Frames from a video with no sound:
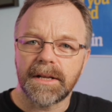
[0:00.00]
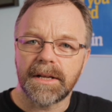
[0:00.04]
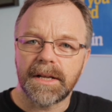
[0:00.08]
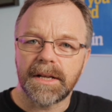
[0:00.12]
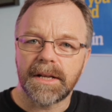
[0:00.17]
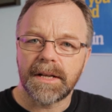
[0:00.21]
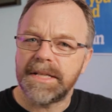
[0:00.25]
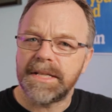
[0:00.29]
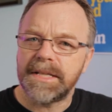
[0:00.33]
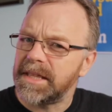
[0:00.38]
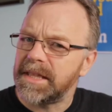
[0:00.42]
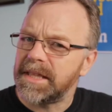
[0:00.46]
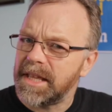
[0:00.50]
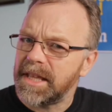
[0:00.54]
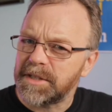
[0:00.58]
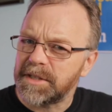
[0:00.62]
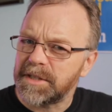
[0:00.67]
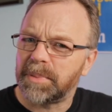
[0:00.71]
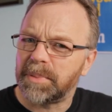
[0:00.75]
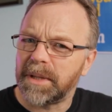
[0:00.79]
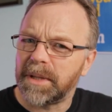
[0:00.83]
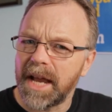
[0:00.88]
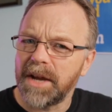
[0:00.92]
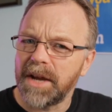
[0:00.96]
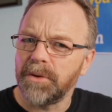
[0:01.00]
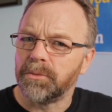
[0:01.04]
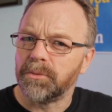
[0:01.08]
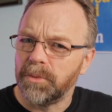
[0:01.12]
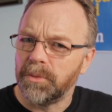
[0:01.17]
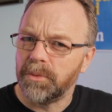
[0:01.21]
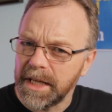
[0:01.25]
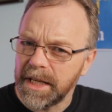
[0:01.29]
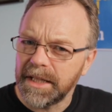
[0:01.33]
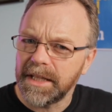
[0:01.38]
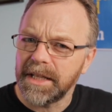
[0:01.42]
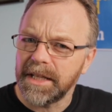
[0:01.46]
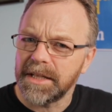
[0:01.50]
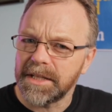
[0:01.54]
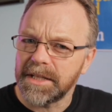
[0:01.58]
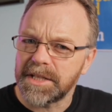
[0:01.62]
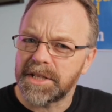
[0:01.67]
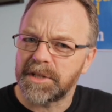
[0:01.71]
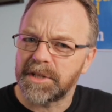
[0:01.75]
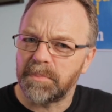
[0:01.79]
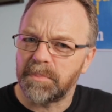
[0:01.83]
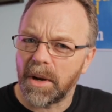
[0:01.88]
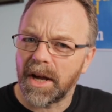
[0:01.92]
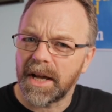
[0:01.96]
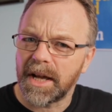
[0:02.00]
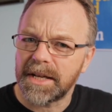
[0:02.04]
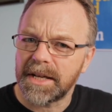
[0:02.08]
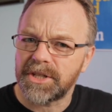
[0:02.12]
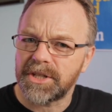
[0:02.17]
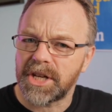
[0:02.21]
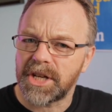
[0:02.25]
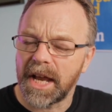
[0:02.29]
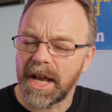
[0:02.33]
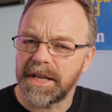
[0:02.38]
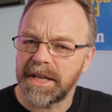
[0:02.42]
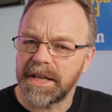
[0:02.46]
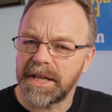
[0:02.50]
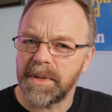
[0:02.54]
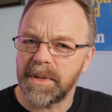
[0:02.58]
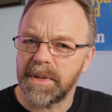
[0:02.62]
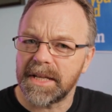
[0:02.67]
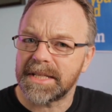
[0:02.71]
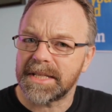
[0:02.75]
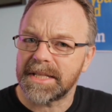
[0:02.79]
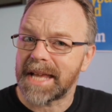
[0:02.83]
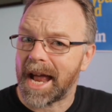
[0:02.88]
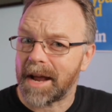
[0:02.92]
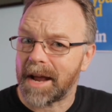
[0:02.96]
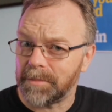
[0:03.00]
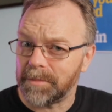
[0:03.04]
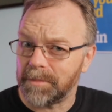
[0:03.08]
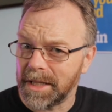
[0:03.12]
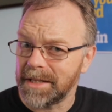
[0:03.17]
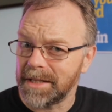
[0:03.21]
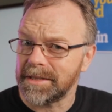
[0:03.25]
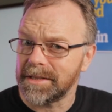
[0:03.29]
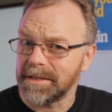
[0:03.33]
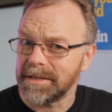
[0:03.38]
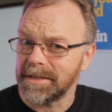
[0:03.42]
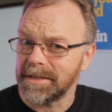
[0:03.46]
Did this play really inspire Shakespeare's Hamlet?